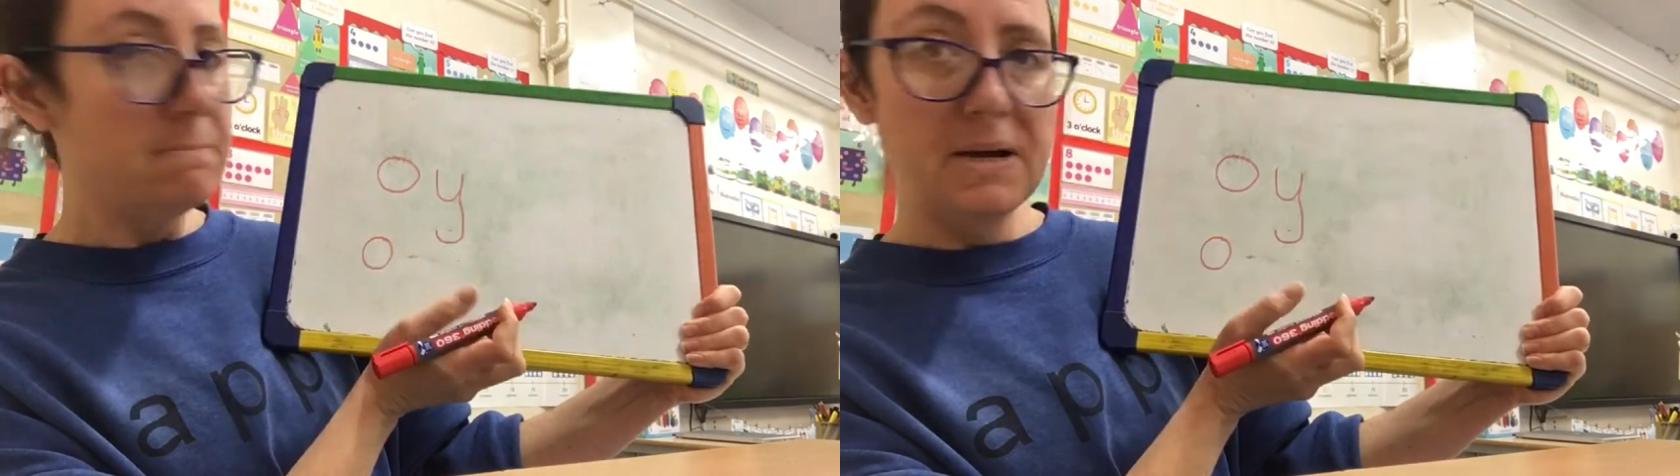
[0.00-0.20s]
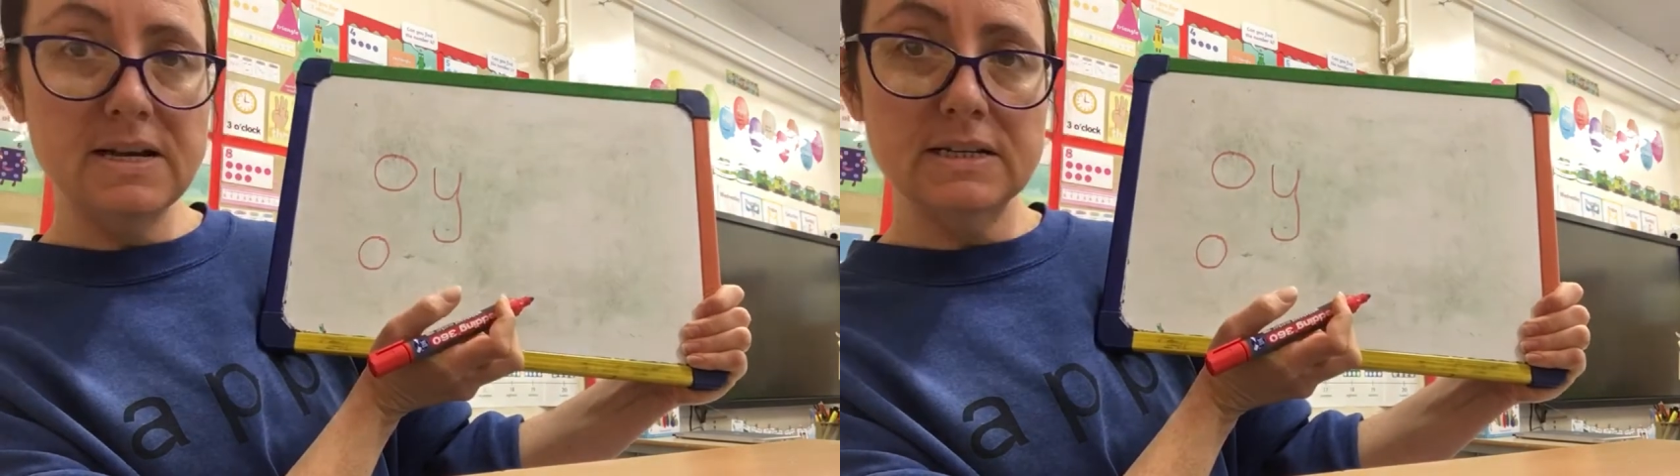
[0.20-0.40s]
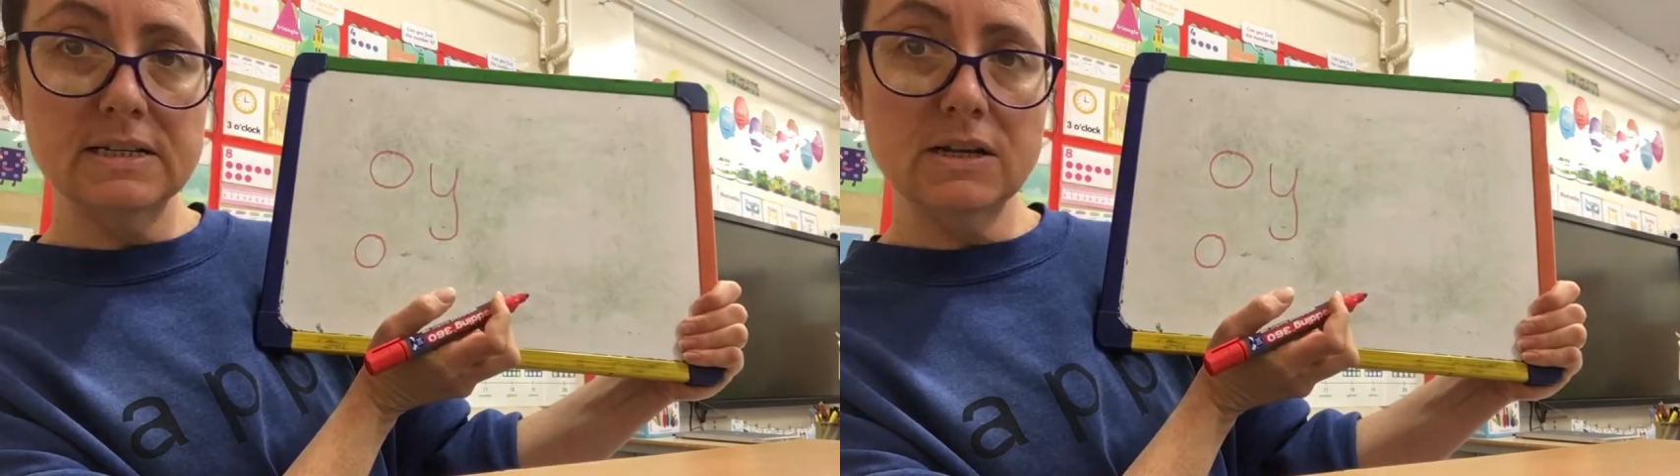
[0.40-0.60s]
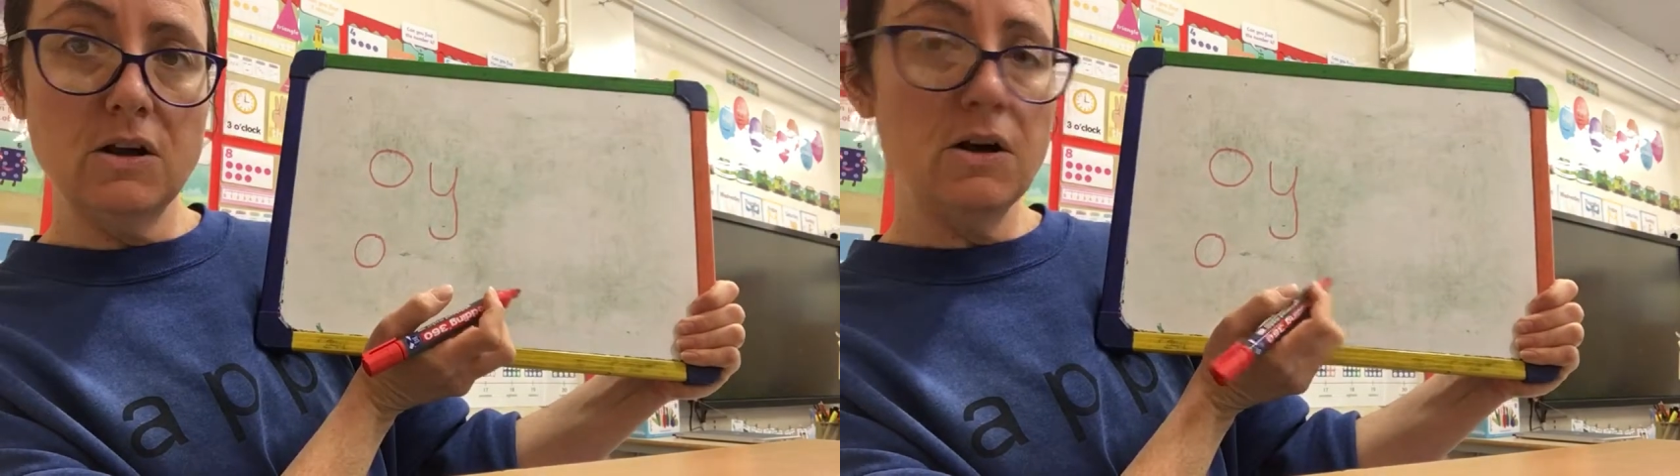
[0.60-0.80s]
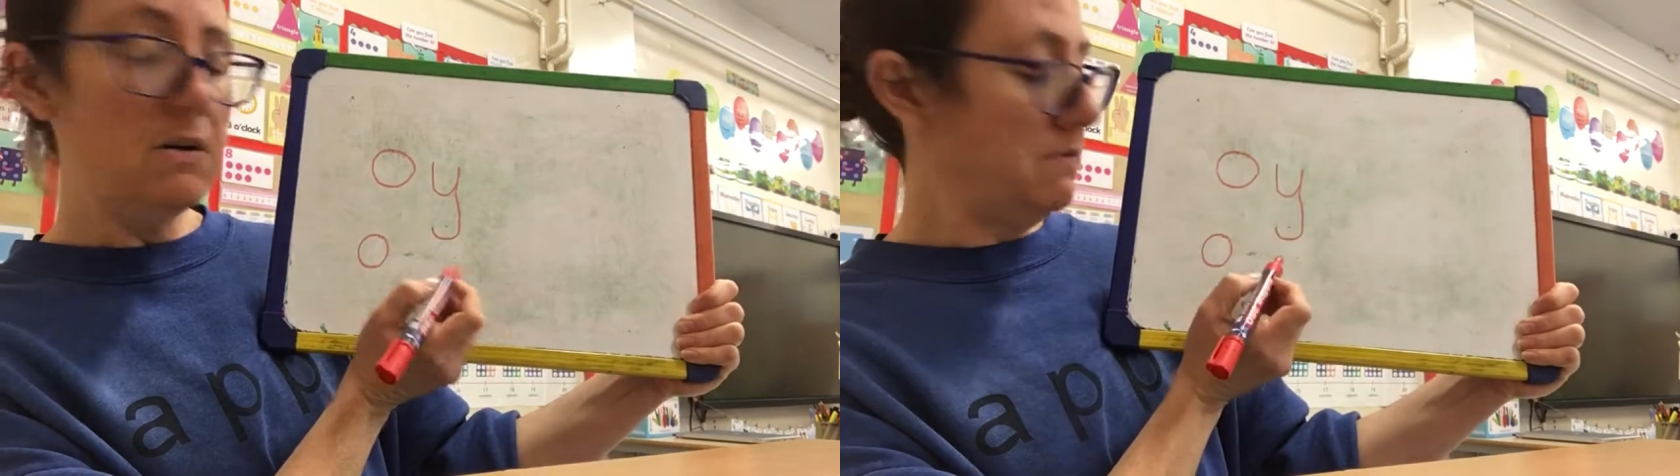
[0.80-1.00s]
pencil
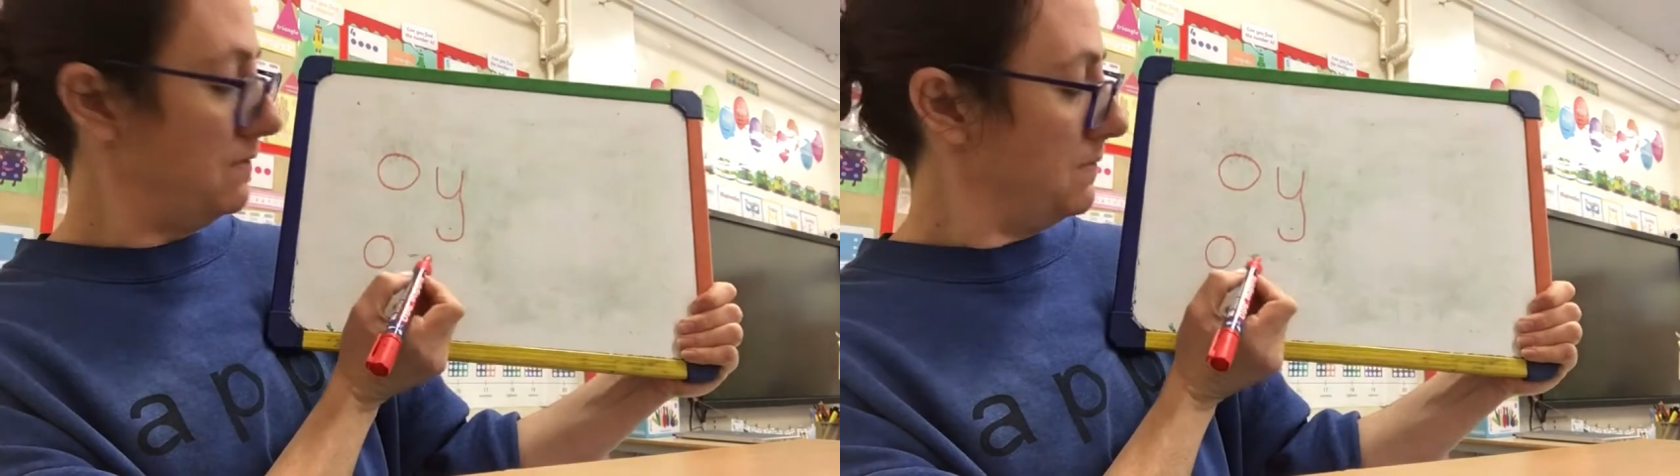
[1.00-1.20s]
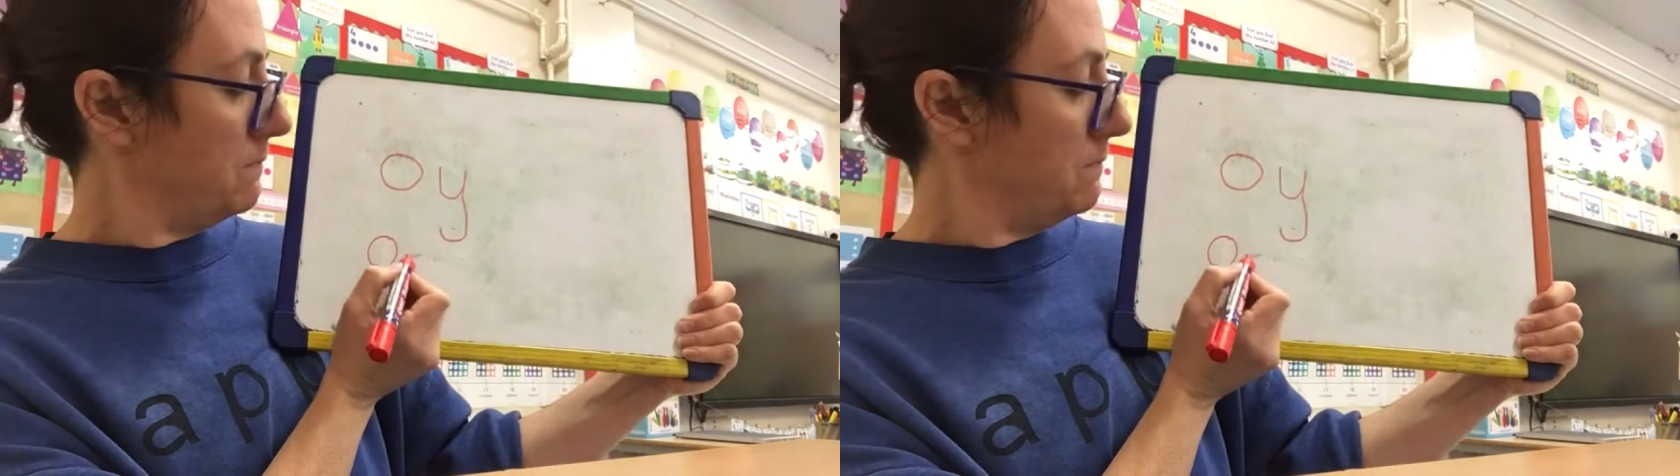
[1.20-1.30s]
off,